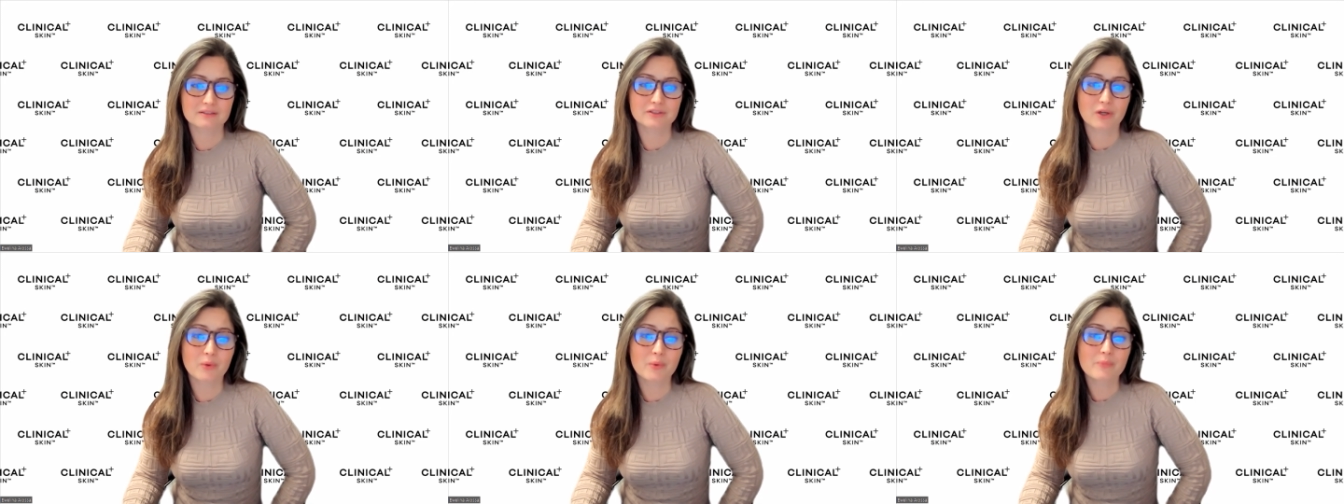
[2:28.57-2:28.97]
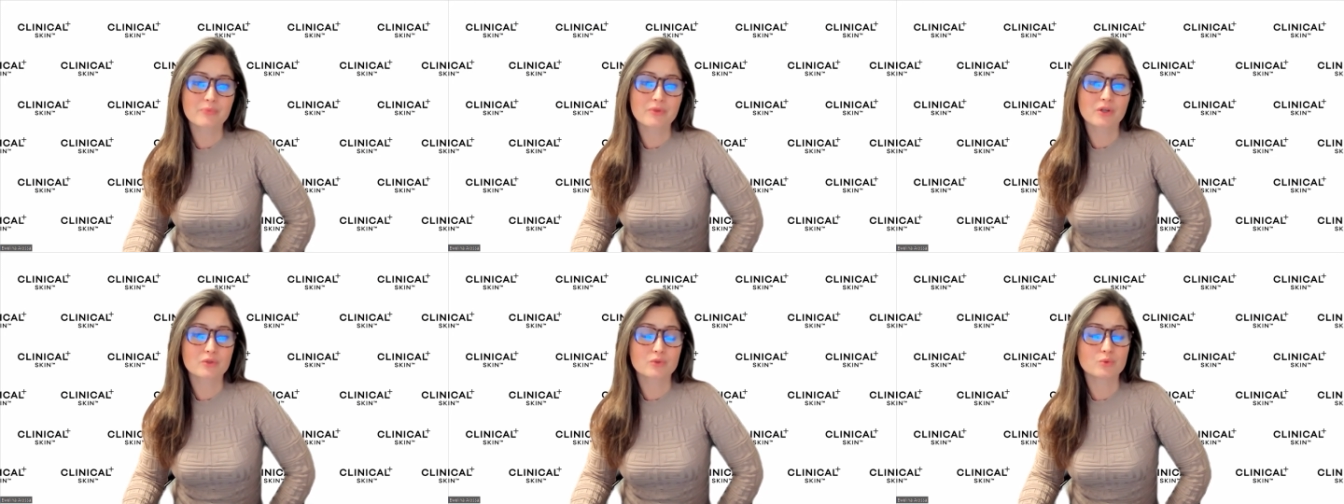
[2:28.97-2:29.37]
So
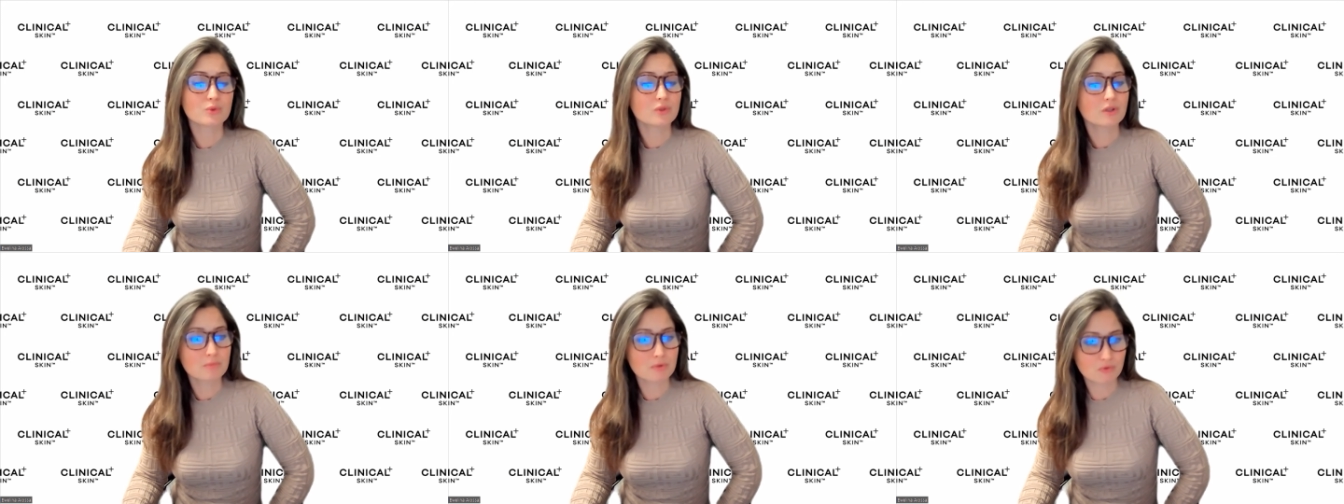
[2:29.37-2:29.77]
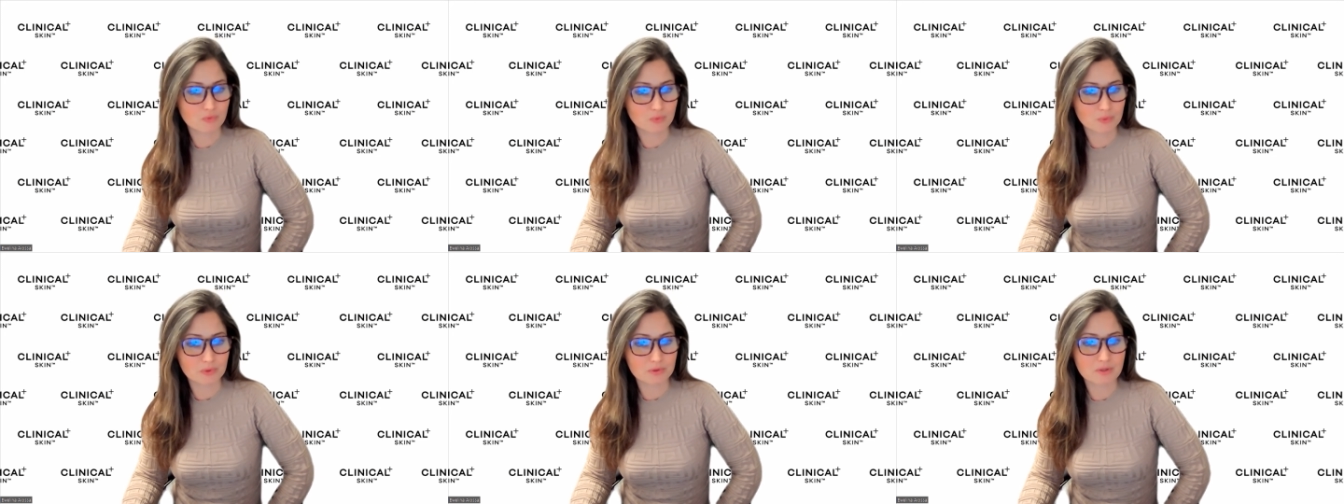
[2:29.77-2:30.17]
do not be
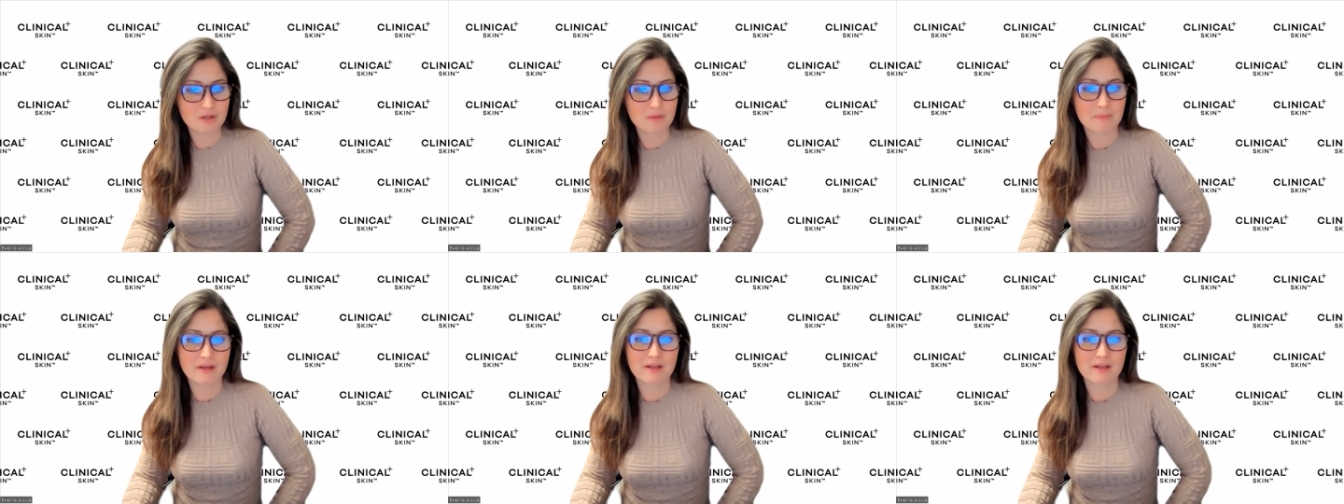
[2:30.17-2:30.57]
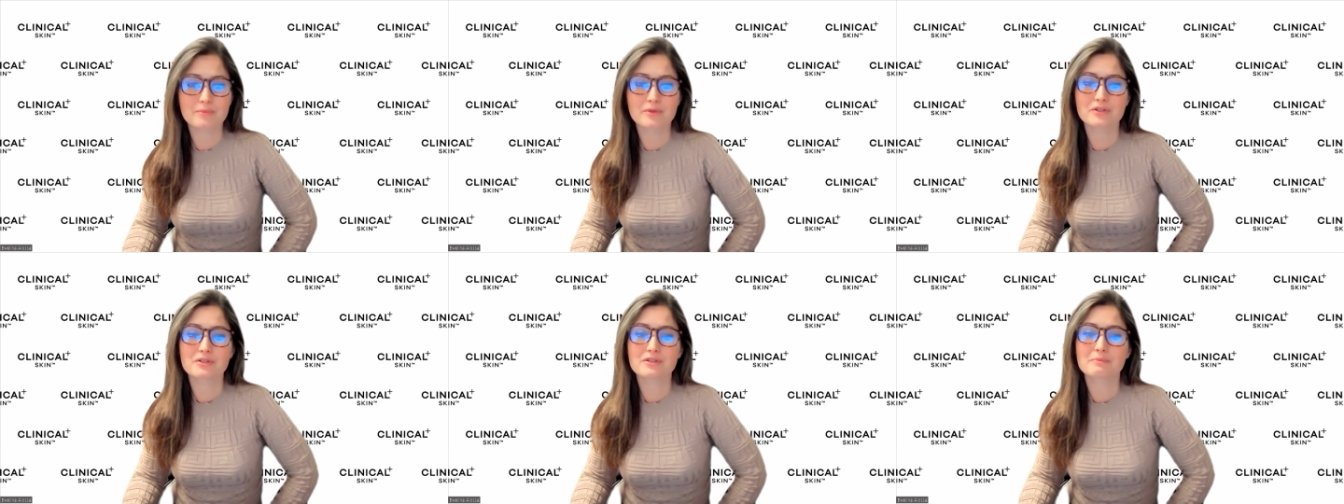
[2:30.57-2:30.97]
fooled by
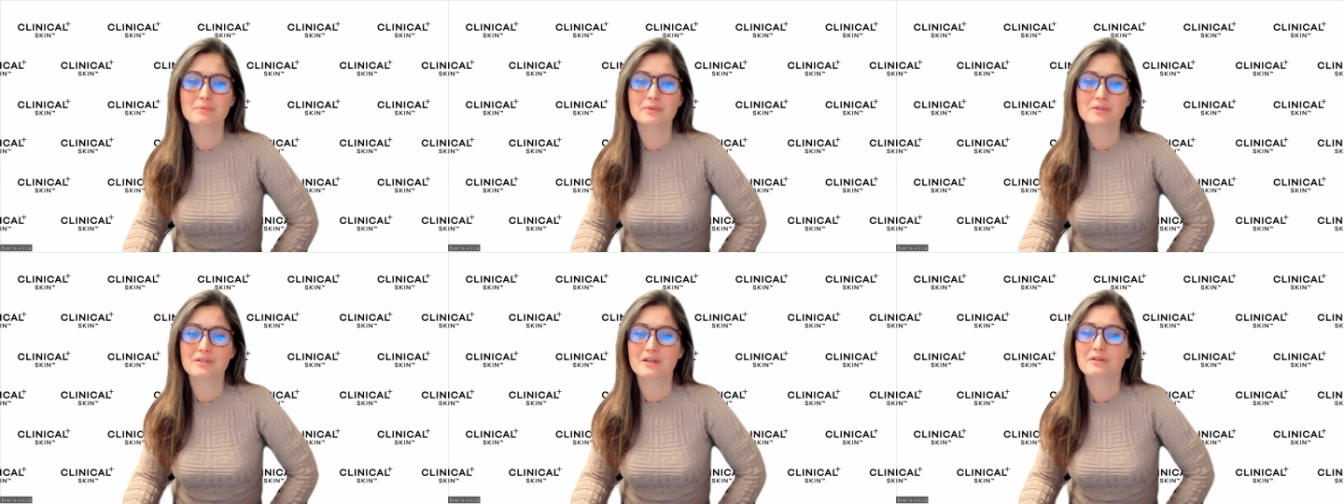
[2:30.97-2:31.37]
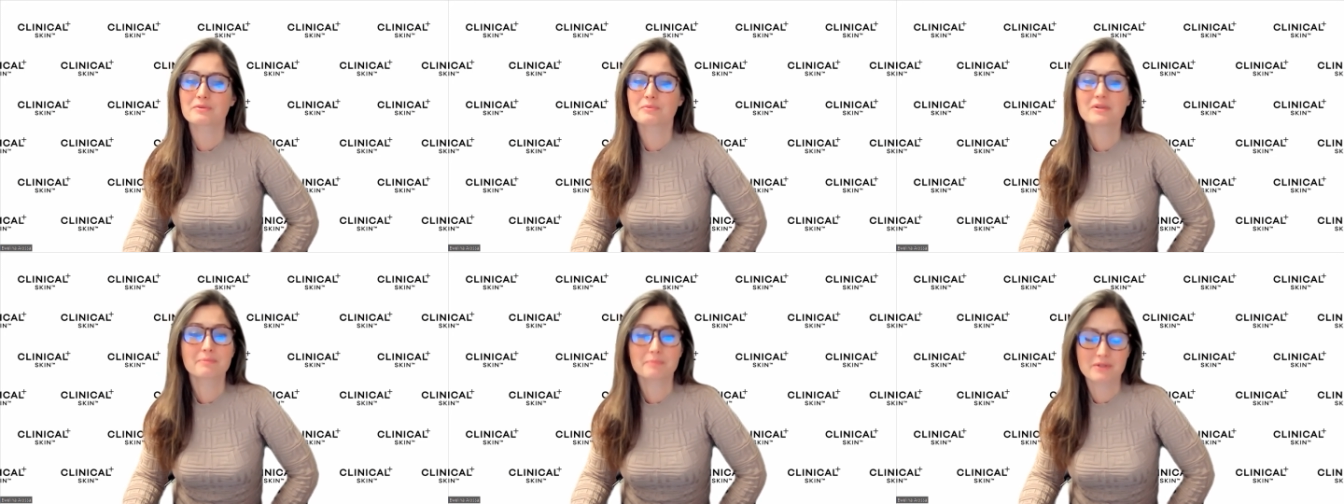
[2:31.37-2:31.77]
ambitious
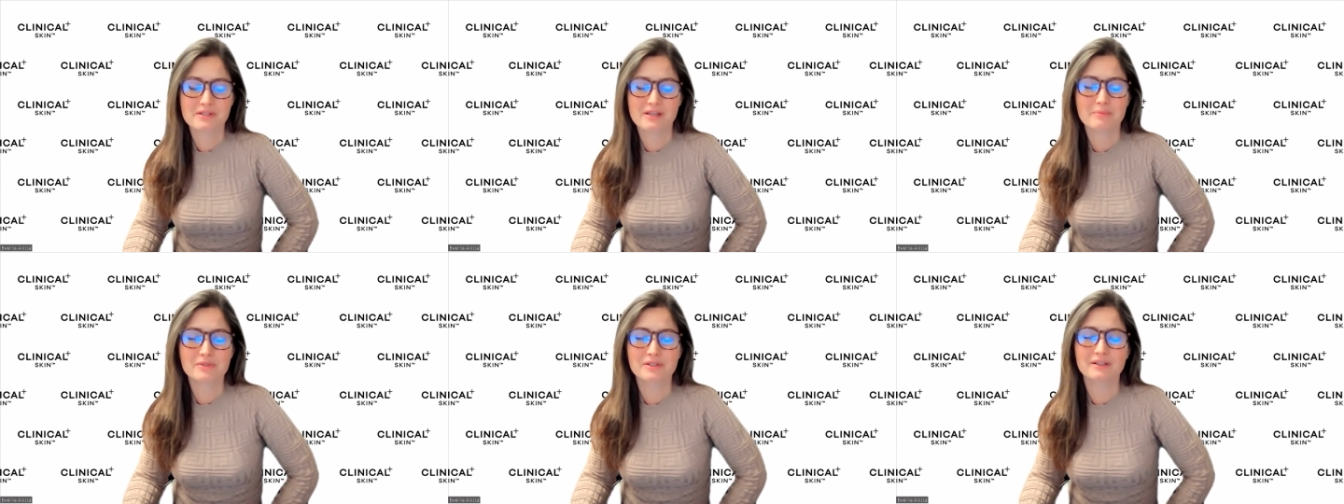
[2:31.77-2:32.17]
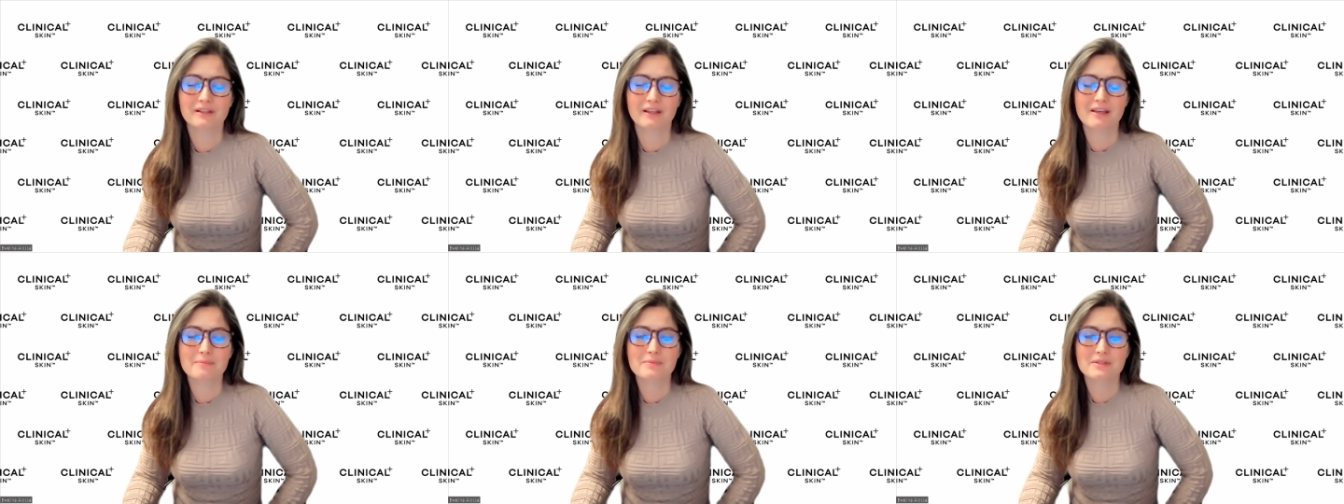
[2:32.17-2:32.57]
perception
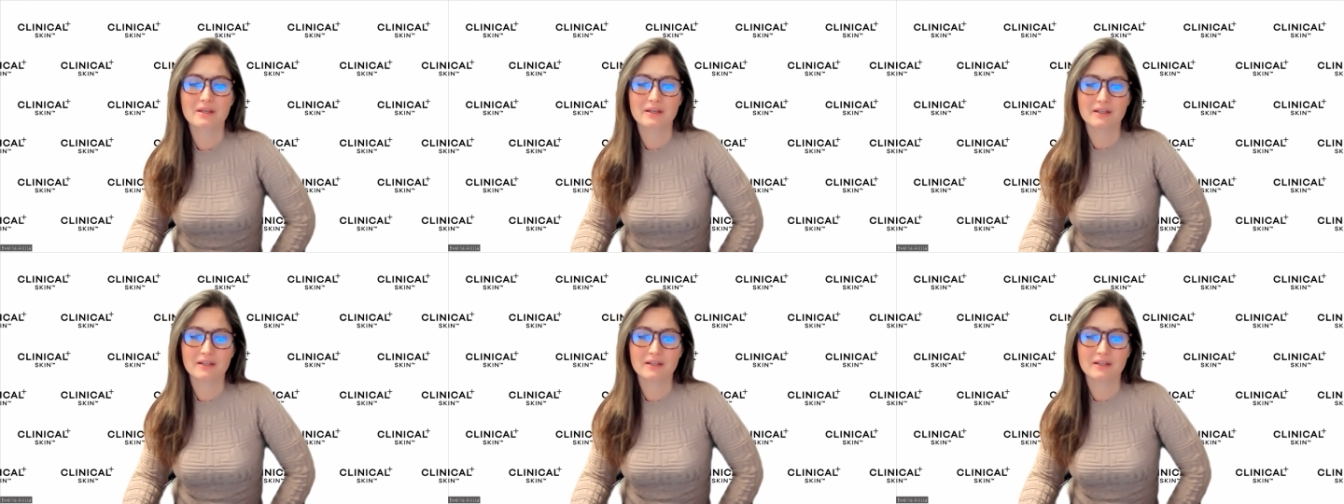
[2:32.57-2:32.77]
claims.